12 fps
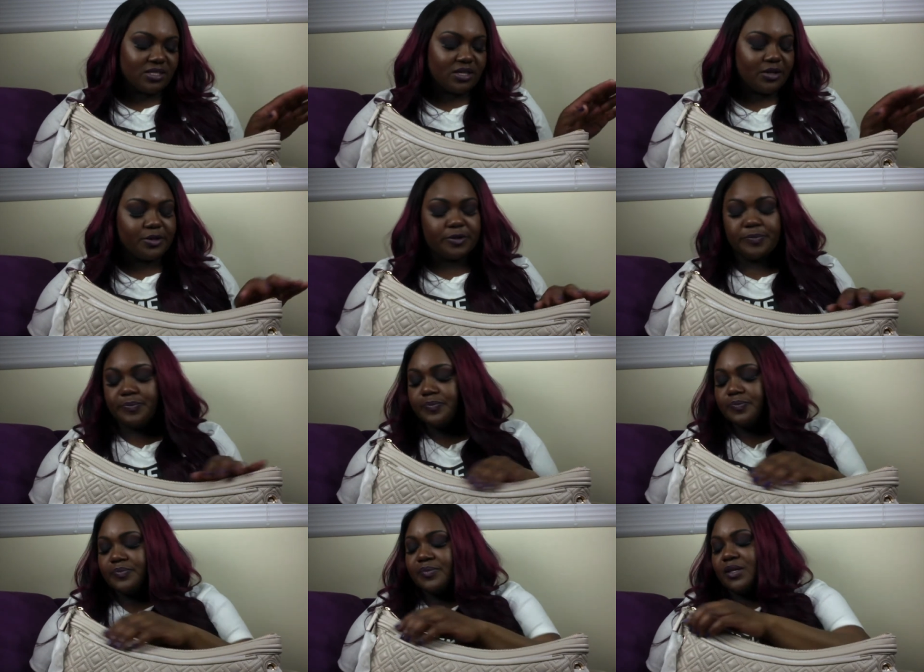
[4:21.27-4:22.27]
So
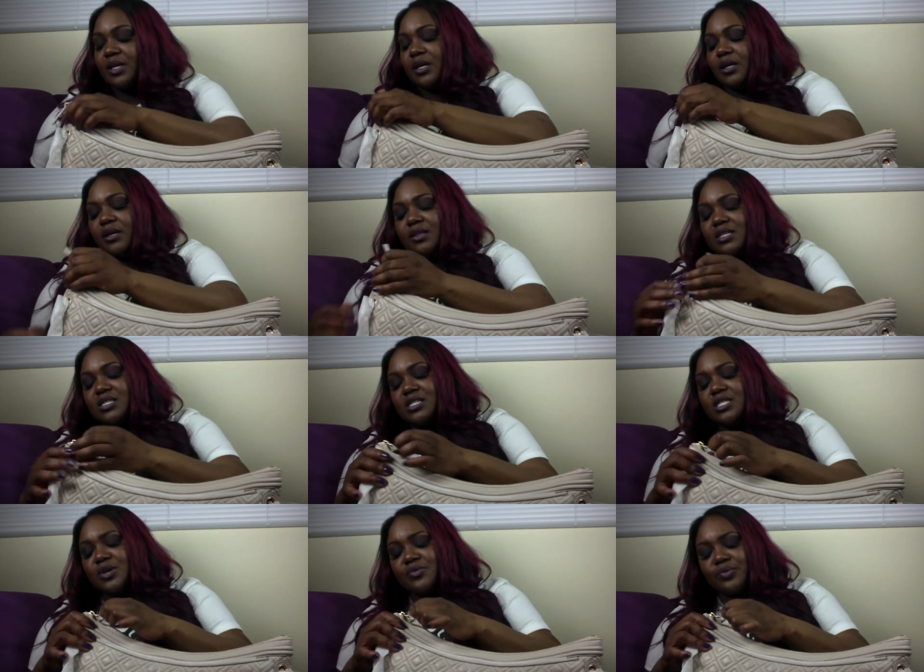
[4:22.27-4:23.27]
yeah, this
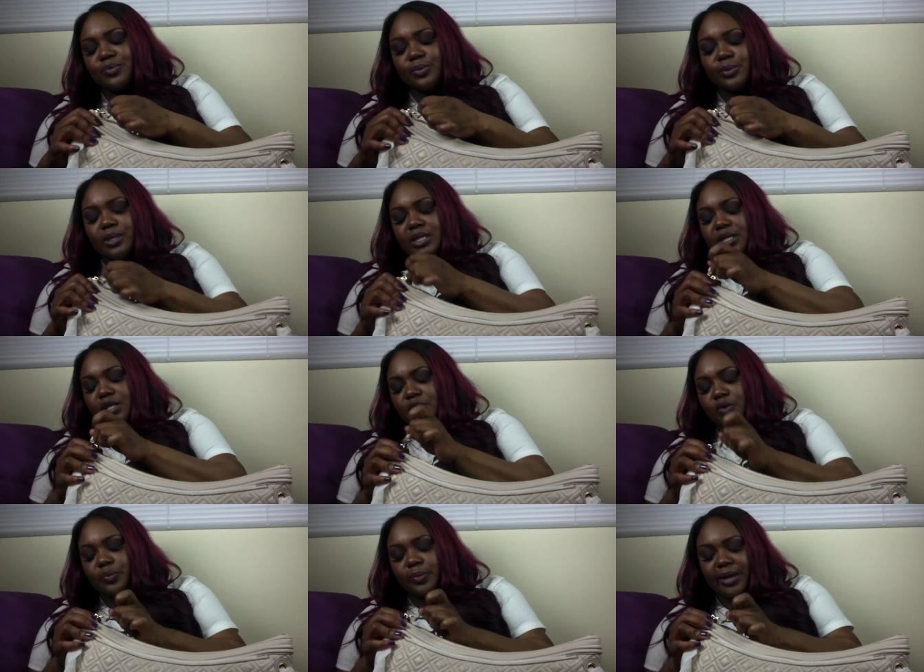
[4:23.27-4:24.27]
is a really
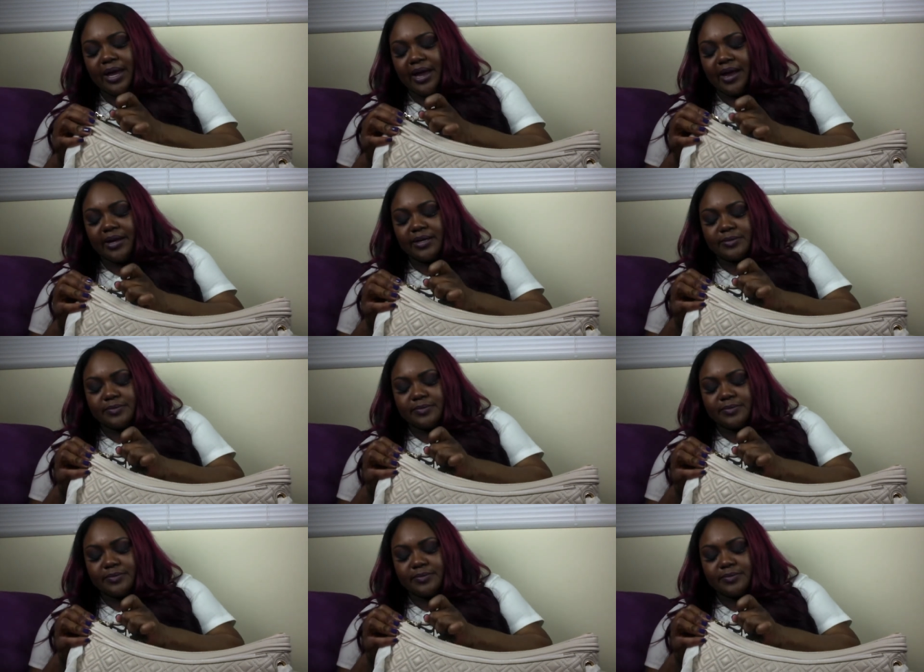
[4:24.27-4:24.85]
cute bag.